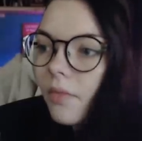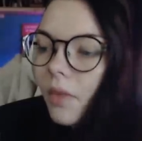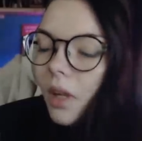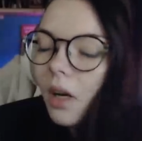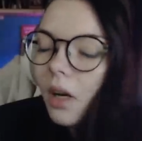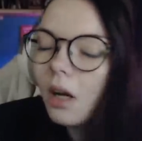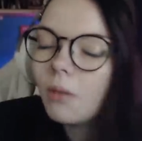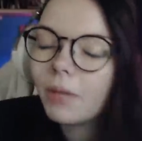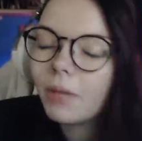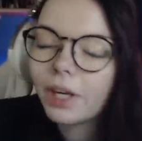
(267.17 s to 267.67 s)

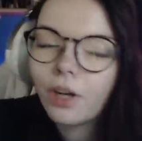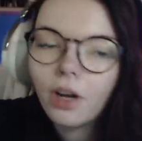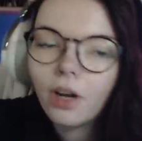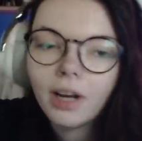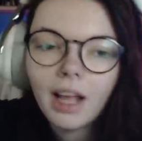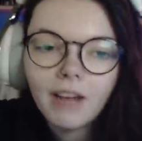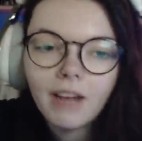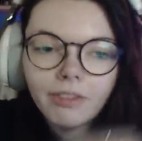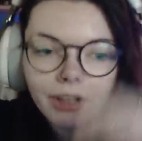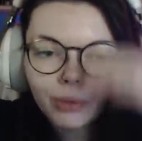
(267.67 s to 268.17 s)
Oh my god,
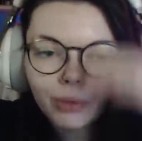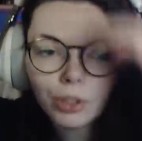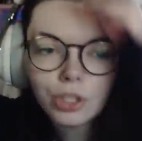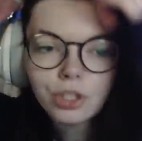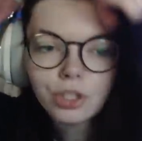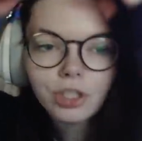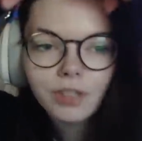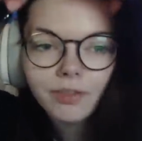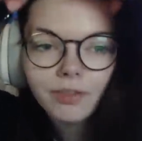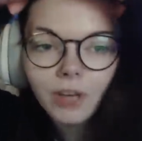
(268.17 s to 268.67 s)
everyone's
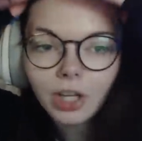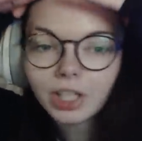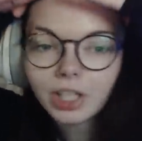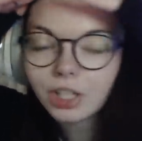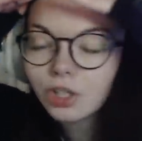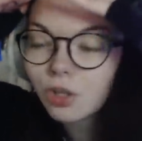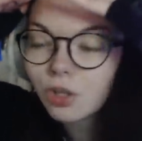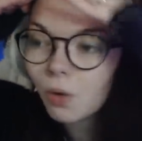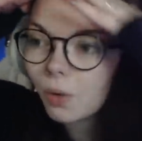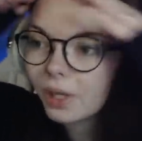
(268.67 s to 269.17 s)
just fucking
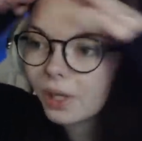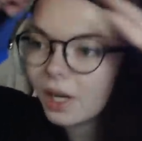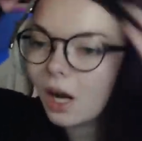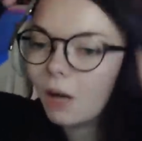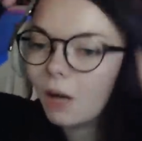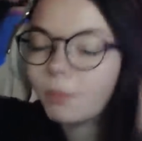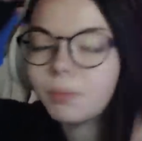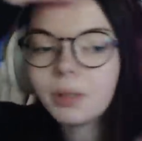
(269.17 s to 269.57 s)
showing up.